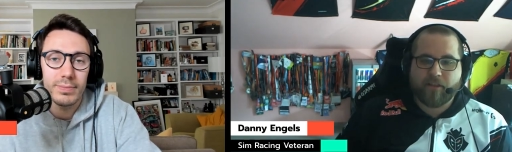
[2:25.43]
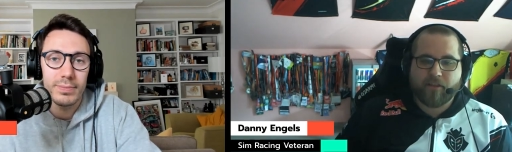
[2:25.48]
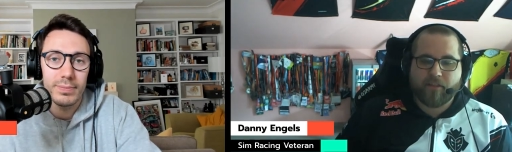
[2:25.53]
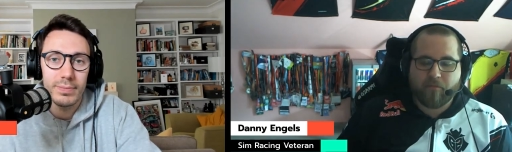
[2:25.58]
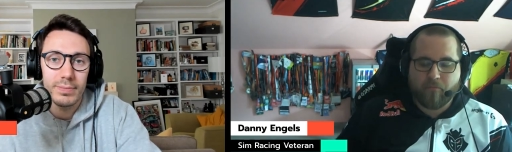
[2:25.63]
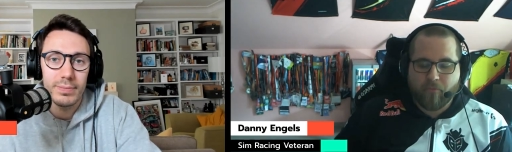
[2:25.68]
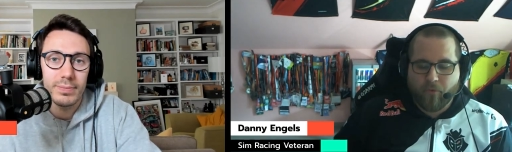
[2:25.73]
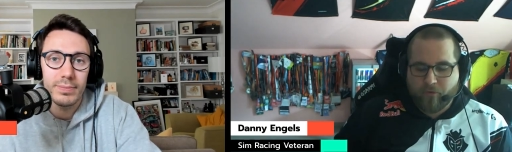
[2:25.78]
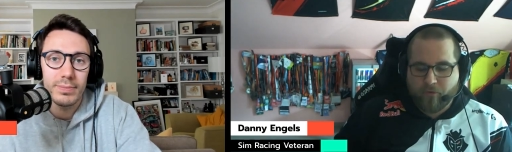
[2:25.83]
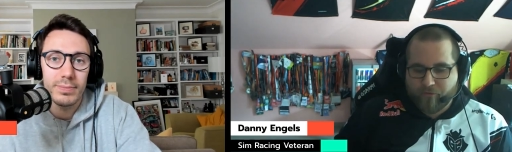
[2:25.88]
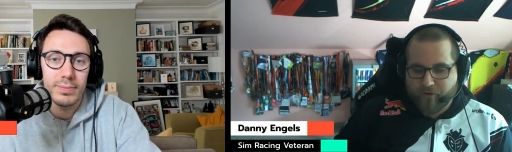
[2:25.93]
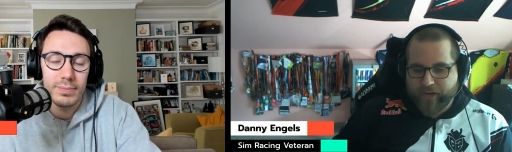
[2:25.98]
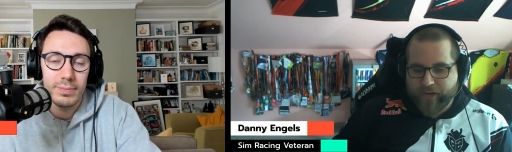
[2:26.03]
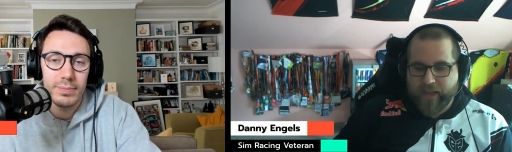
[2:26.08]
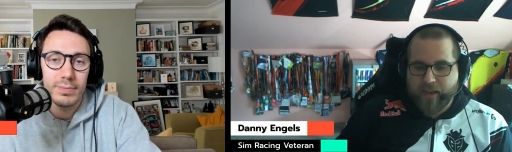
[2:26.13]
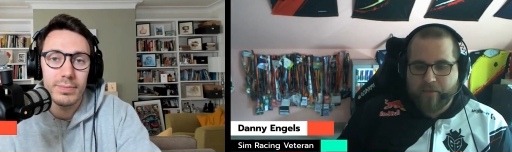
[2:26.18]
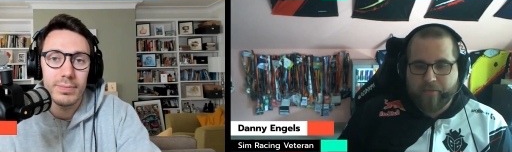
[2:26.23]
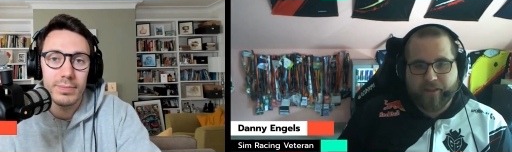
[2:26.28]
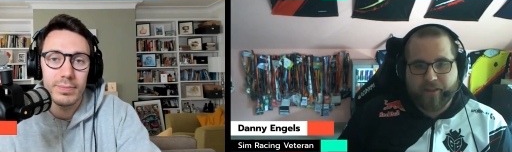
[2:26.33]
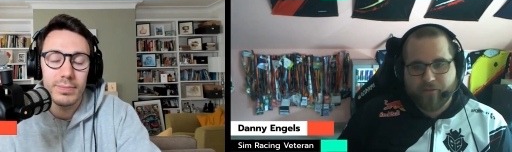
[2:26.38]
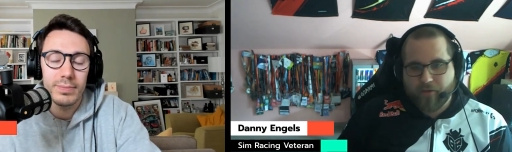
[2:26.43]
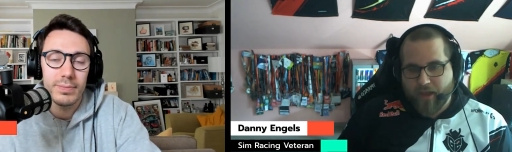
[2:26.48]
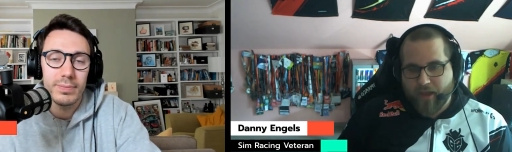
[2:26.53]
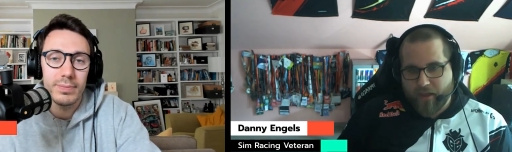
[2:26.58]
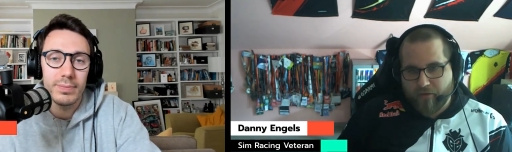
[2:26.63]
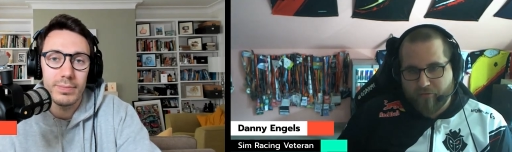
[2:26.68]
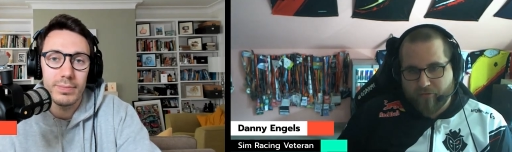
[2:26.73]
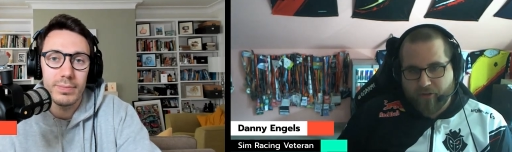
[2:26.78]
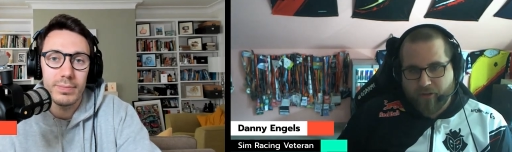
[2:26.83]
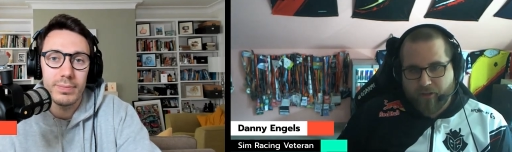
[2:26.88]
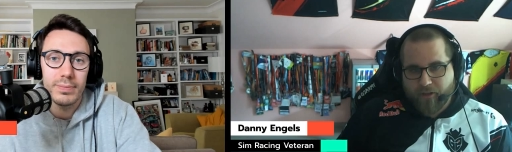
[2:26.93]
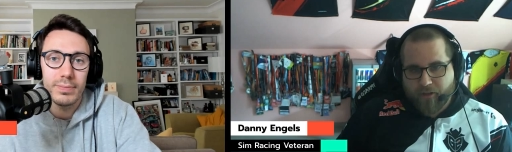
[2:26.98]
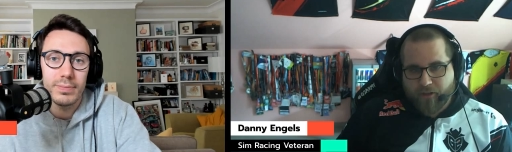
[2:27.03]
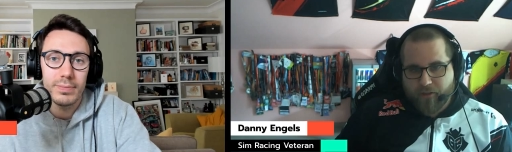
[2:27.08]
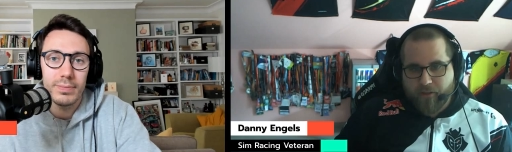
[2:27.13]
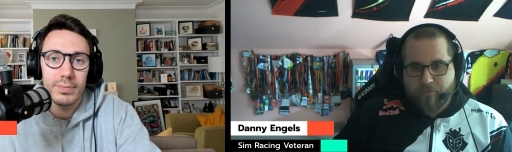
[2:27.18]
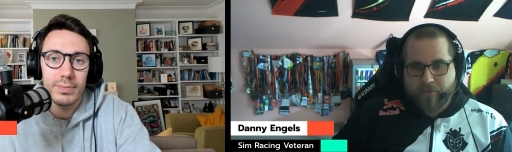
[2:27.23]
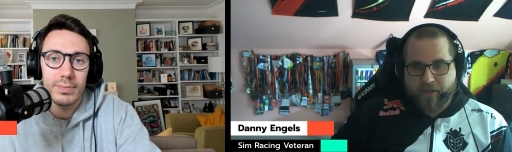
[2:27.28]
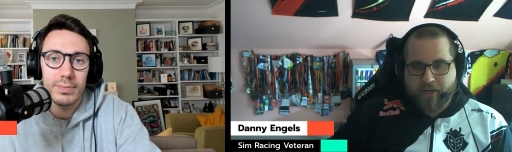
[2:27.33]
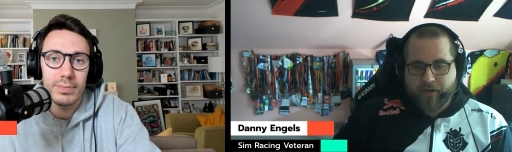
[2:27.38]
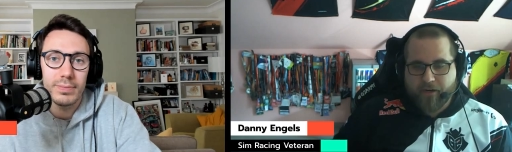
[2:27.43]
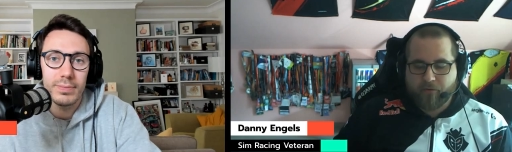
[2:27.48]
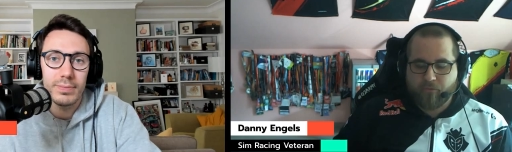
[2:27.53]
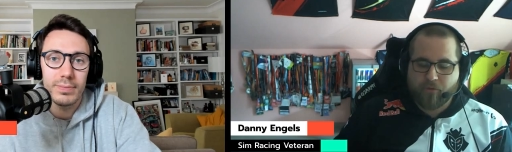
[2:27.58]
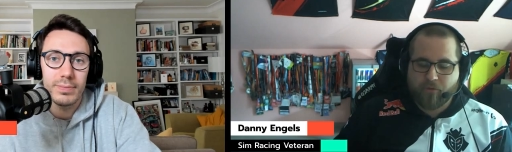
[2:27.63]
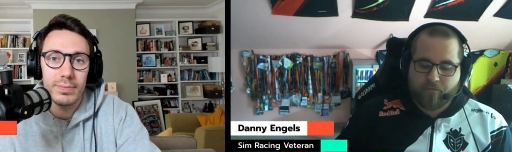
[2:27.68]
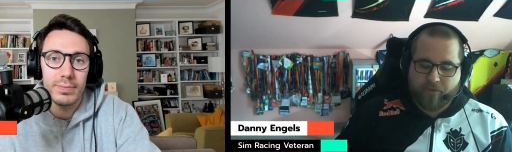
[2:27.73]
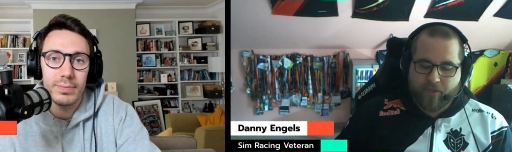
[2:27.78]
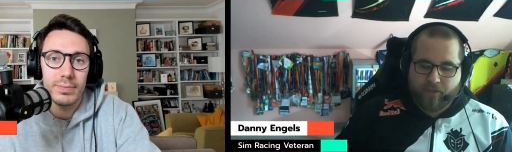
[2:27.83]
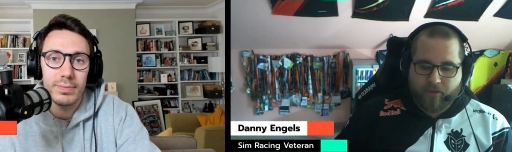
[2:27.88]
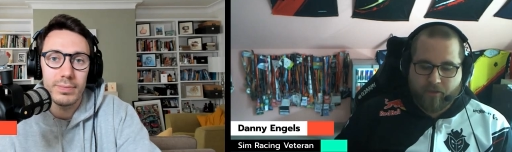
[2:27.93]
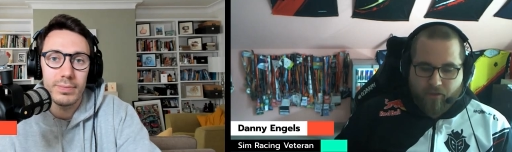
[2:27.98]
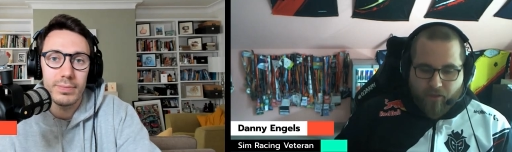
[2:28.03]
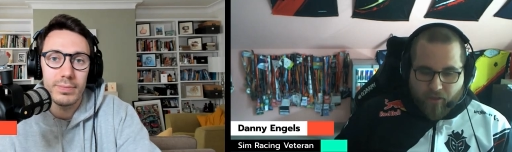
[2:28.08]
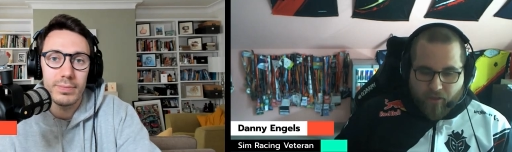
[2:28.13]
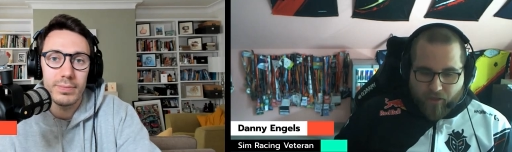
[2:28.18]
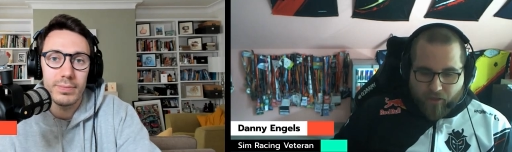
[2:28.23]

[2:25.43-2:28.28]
Speaker 1: And the more fun elements you have, the better it will be.